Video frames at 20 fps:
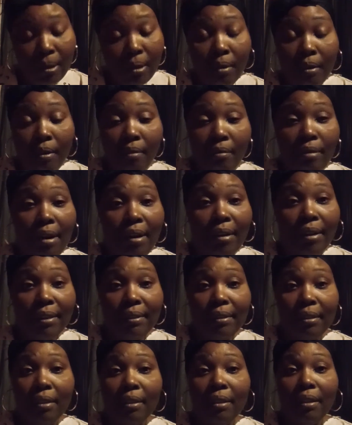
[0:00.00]
Ron
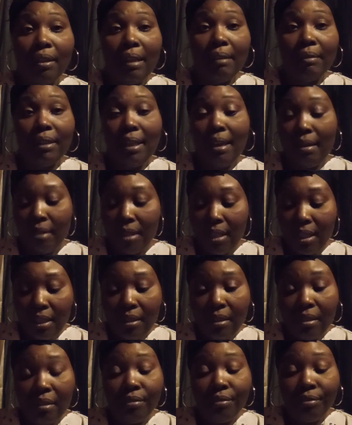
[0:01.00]
is good. I'm telling you,
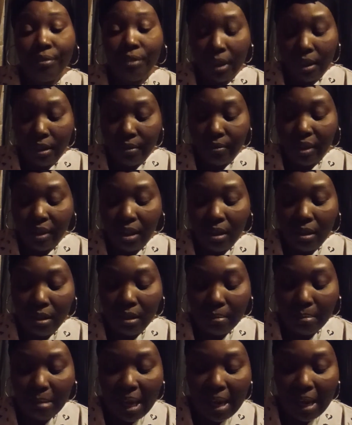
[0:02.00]
he's a really, really
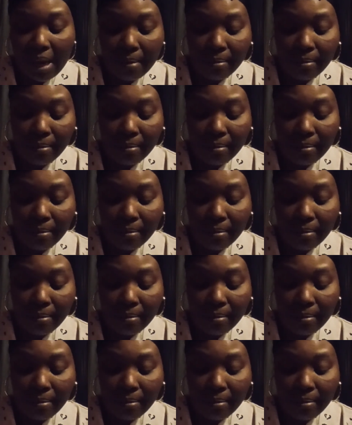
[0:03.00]
good man.